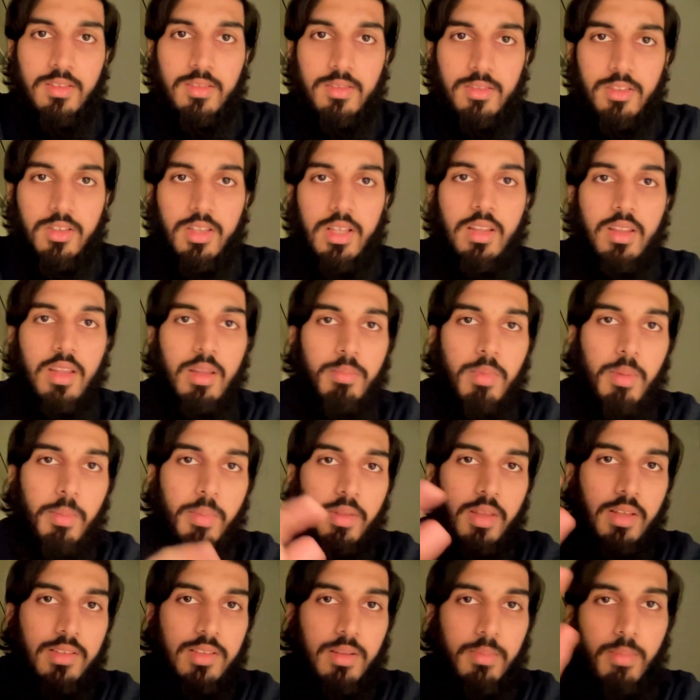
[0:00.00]
So then
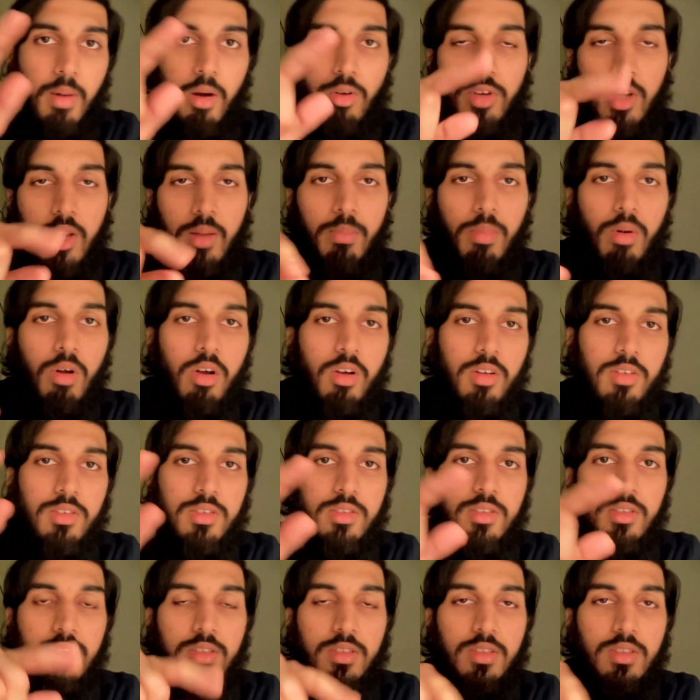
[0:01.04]
maybe there's a bounding
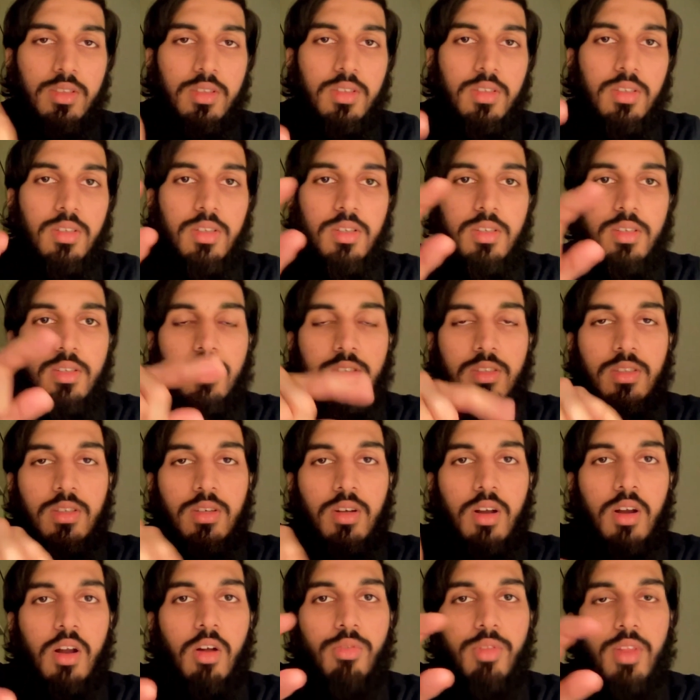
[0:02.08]
box
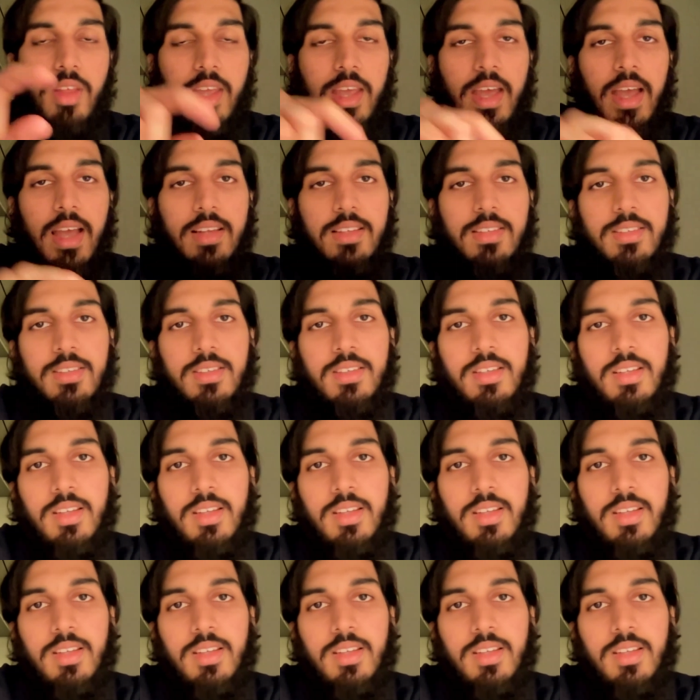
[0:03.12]
around the cat.